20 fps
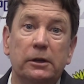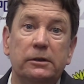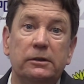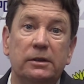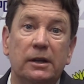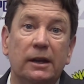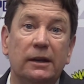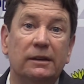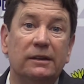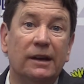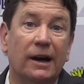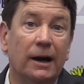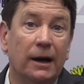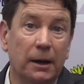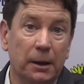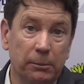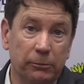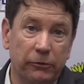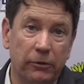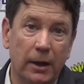10
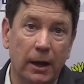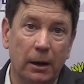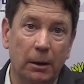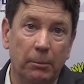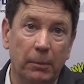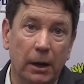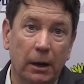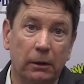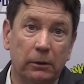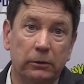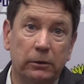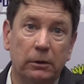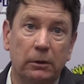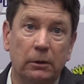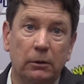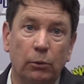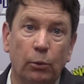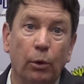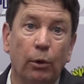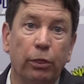times that amount,
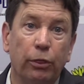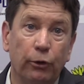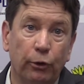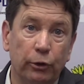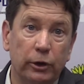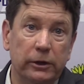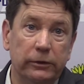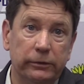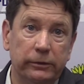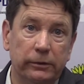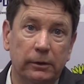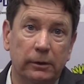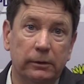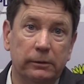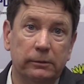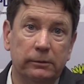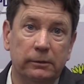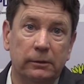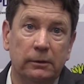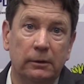or 30
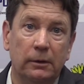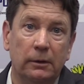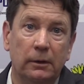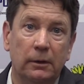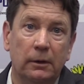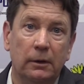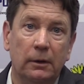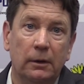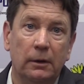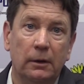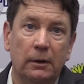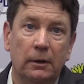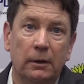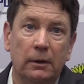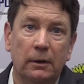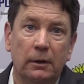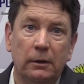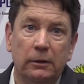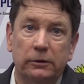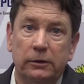cents.
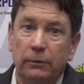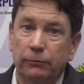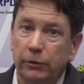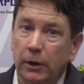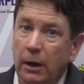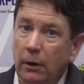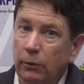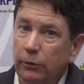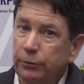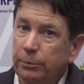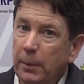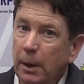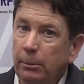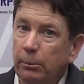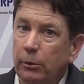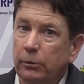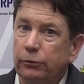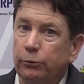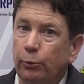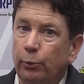Sunflower's
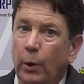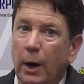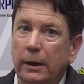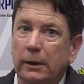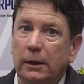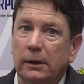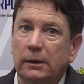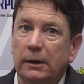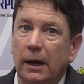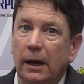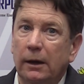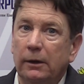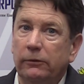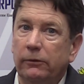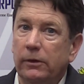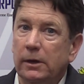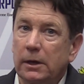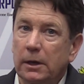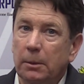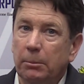members recognize
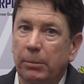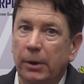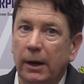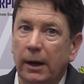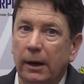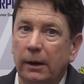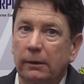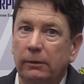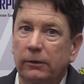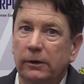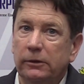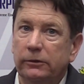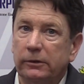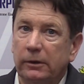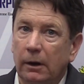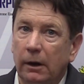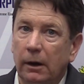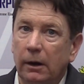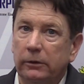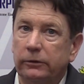the impact these
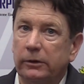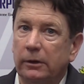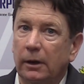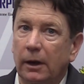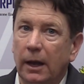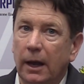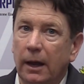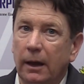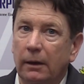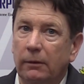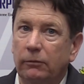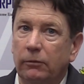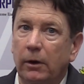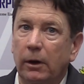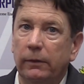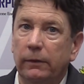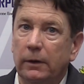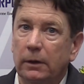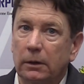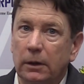costs can have
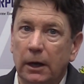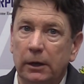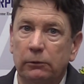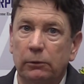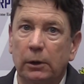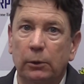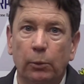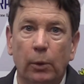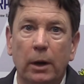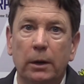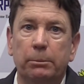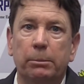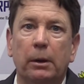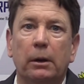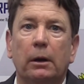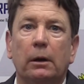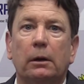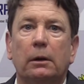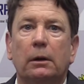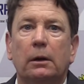on the electric
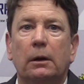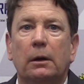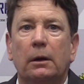ratepayer,